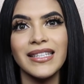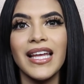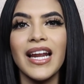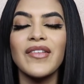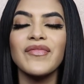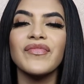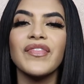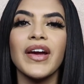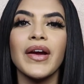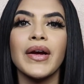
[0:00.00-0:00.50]
that
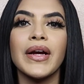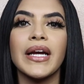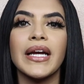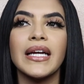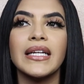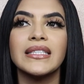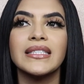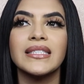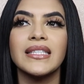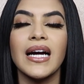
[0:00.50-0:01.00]
I'm
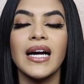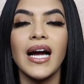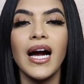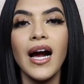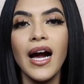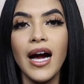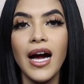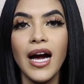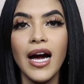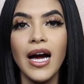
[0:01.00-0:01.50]
very stuck
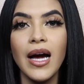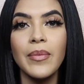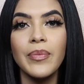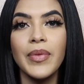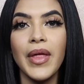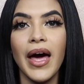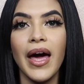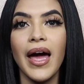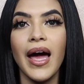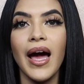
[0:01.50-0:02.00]

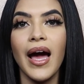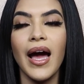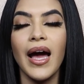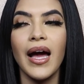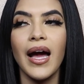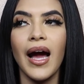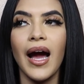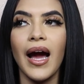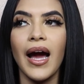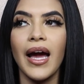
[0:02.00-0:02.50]
up,
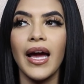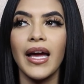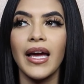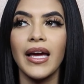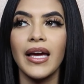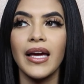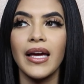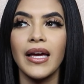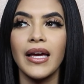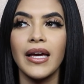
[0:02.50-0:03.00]
that
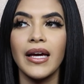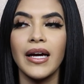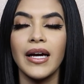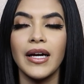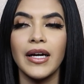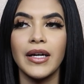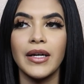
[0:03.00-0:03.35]
I